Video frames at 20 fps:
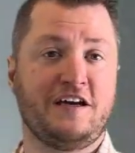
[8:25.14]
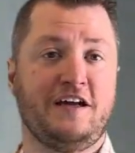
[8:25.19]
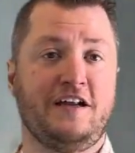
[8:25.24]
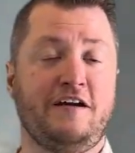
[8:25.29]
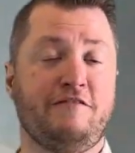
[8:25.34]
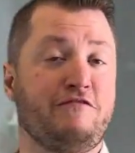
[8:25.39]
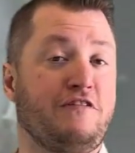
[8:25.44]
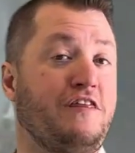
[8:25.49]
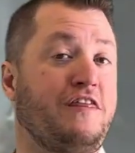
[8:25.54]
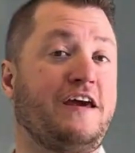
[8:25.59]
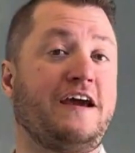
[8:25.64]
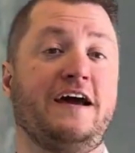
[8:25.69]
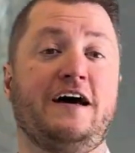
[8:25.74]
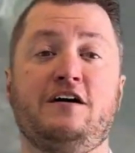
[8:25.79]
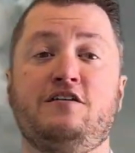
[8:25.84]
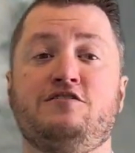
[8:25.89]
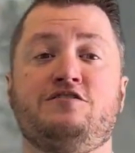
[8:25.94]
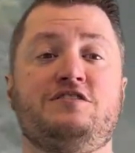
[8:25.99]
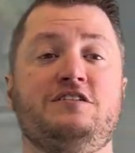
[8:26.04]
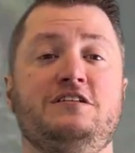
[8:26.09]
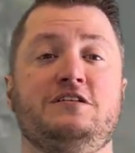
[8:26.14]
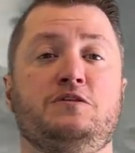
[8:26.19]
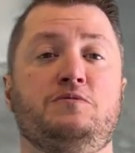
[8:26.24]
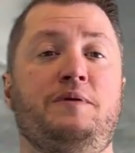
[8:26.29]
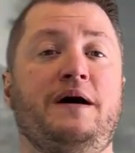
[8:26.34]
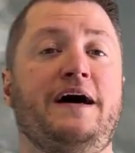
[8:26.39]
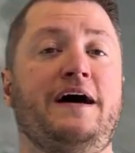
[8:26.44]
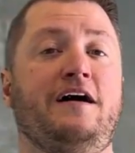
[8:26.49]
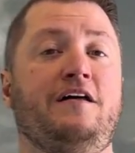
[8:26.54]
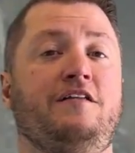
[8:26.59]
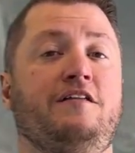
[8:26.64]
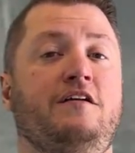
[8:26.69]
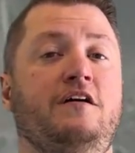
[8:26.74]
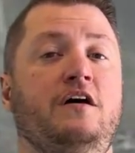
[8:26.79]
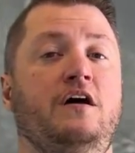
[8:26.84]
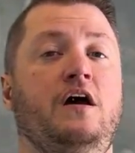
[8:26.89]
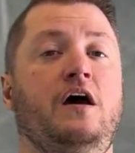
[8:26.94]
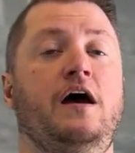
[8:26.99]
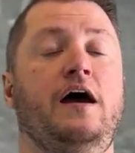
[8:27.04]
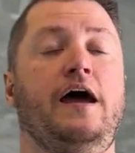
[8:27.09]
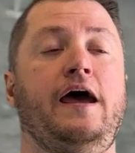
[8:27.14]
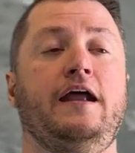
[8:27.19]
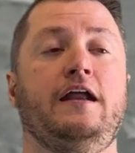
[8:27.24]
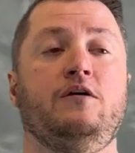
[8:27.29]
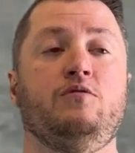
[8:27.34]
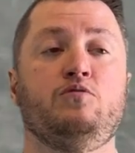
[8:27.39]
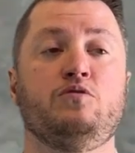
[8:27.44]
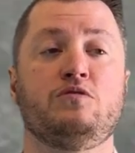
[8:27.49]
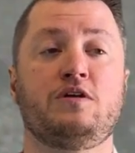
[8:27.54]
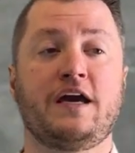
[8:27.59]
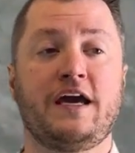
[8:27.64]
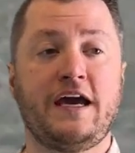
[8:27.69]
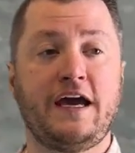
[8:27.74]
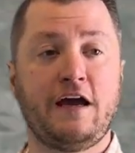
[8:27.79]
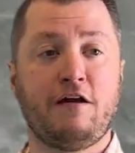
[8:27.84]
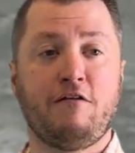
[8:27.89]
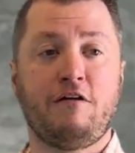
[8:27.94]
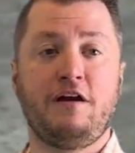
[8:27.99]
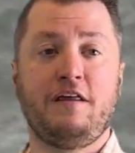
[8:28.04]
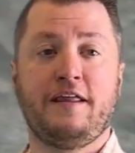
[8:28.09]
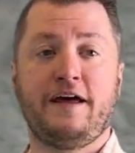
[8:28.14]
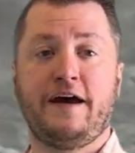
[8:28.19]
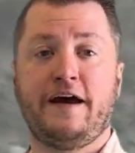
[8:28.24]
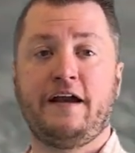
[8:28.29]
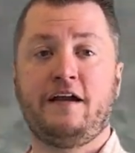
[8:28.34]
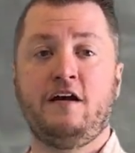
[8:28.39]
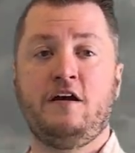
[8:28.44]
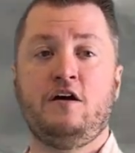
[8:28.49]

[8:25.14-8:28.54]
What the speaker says: and everything else in its path. And it will carry that